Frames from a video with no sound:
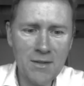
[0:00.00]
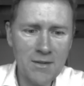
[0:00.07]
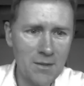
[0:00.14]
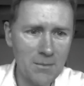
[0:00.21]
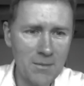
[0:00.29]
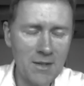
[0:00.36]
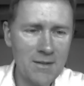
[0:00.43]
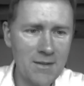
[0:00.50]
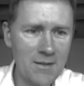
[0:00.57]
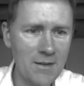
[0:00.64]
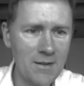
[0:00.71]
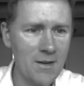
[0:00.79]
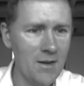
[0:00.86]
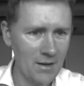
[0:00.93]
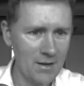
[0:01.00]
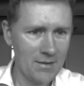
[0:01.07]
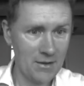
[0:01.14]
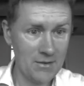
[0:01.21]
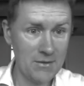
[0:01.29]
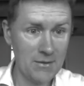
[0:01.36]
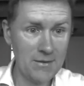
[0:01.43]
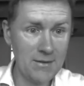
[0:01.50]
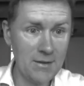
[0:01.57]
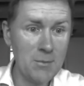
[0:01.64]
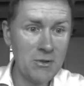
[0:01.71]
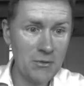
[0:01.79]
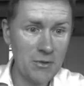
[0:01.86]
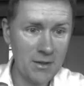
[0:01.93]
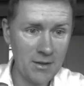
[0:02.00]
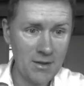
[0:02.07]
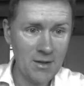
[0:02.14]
It means that there's an asymmetry